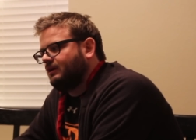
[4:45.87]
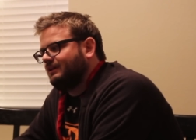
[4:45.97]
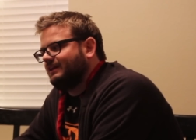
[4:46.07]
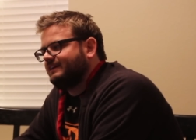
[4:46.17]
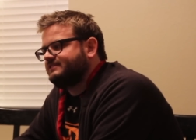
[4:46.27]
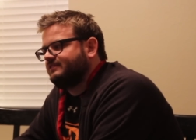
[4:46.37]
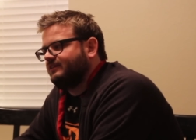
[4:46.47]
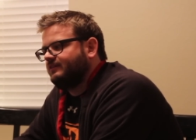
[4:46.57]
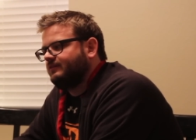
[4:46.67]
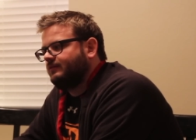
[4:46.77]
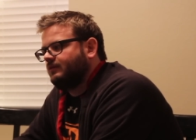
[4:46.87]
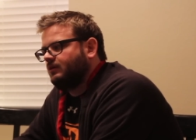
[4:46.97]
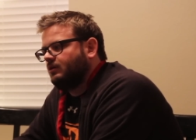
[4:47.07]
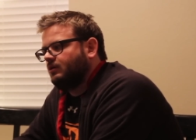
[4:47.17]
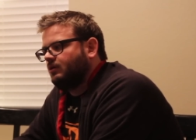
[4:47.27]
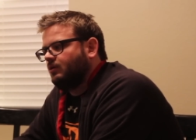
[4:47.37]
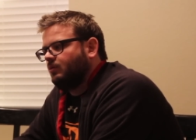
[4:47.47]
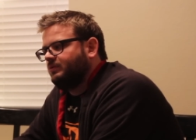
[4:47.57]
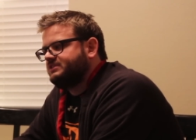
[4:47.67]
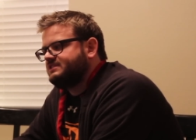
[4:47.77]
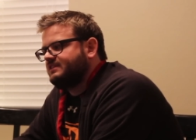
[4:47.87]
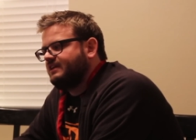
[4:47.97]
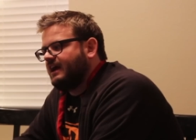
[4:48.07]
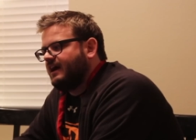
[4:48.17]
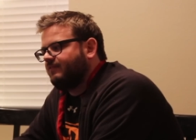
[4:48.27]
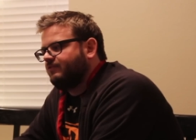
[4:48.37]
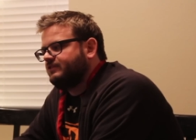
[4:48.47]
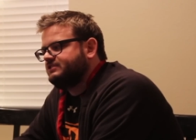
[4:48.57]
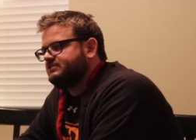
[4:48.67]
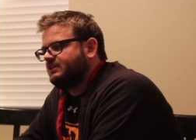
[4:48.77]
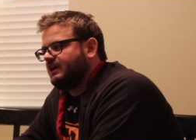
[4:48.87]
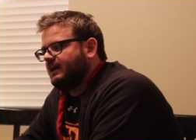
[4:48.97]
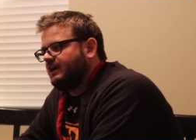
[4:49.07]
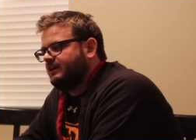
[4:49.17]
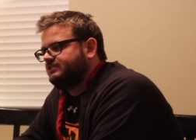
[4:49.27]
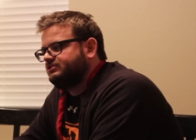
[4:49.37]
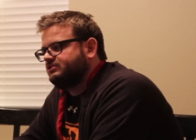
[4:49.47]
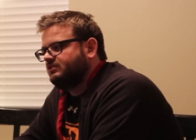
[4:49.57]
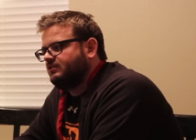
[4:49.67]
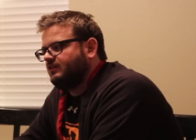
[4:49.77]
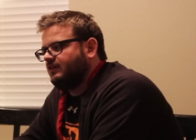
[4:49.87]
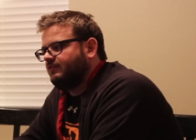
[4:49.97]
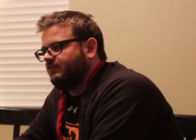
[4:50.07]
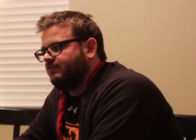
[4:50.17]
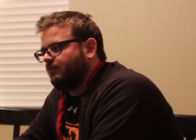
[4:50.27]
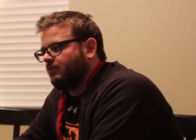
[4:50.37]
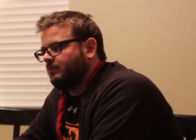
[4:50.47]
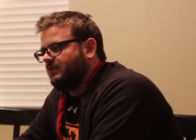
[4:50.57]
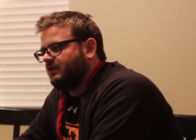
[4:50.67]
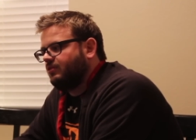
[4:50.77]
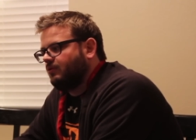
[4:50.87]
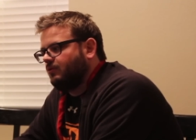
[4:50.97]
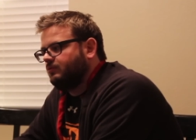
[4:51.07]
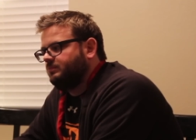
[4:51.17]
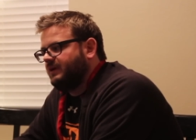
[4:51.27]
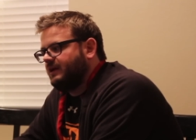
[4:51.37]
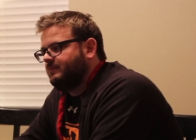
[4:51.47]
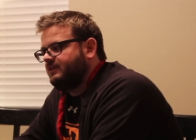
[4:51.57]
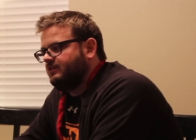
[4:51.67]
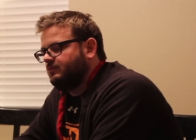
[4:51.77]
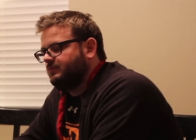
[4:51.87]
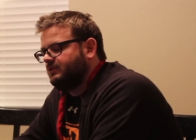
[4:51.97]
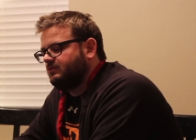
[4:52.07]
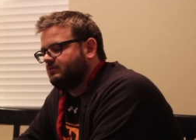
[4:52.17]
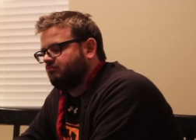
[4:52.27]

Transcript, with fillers: Alexa, what's the average age of a four-month-old baby human?